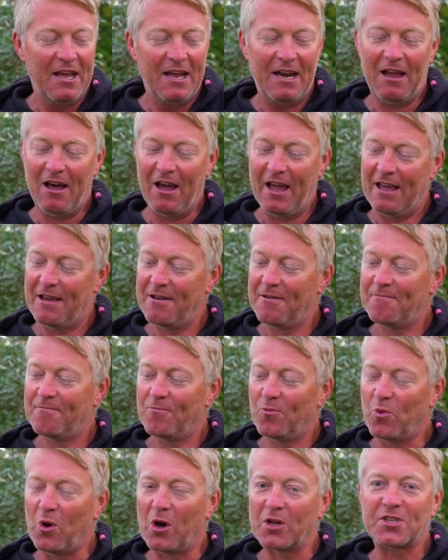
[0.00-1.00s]
Like,
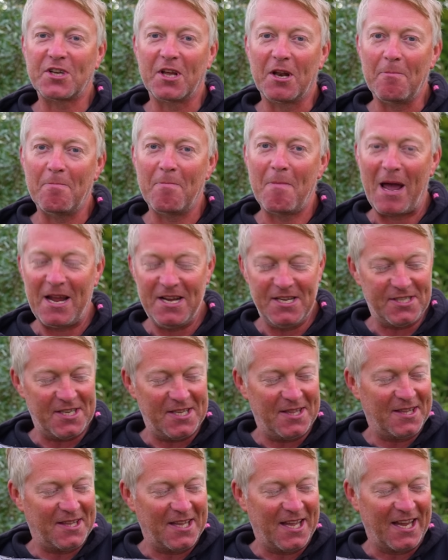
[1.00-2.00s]
what an
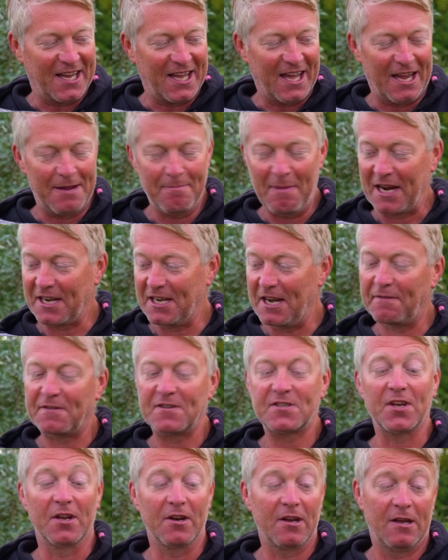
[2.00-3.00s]
amazing thing, eh?
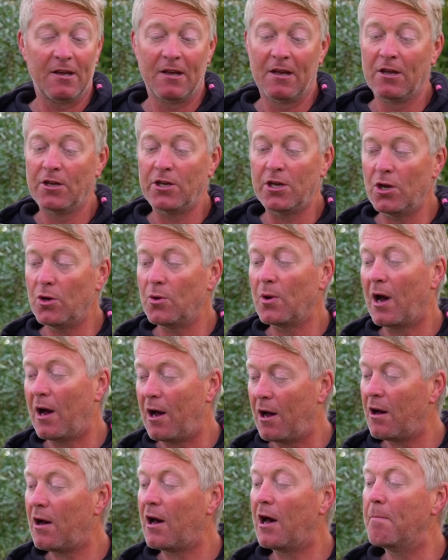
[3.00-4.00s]
Magnificent. You
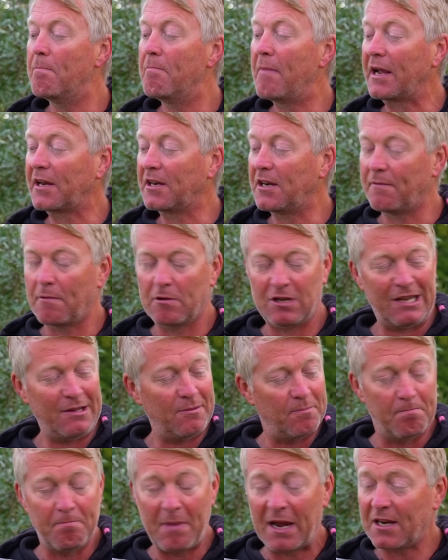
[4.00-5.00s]
are a magni
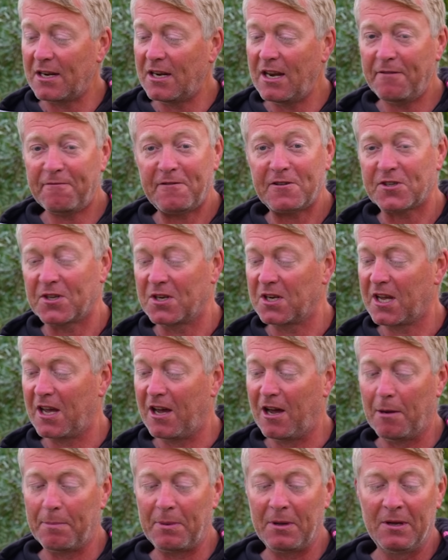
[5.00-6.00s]
magnificent
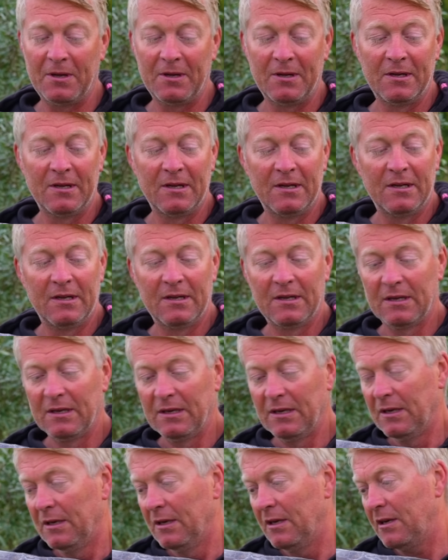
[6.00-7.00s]
carp
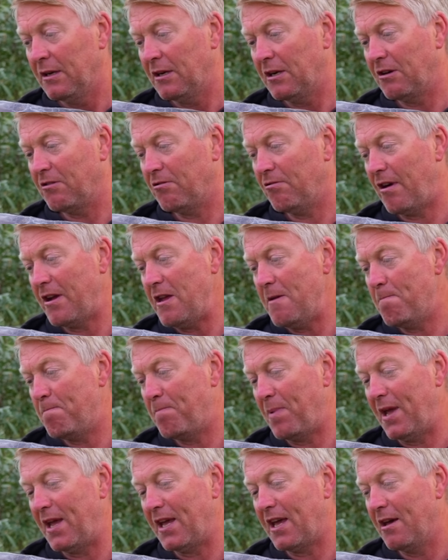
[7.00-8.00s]
great
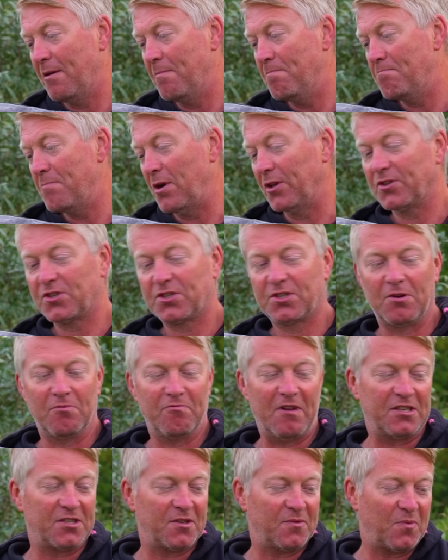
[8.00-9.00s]
big monster
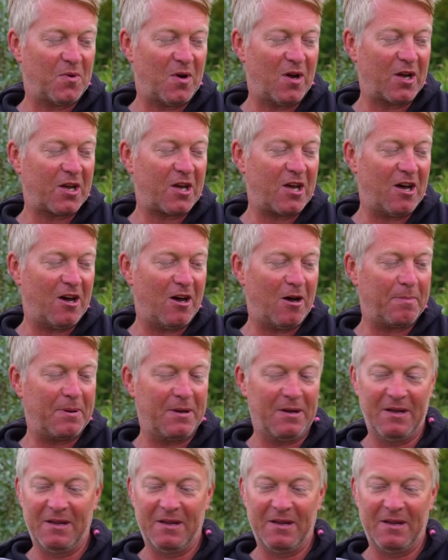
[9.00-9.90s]
reservoir carp.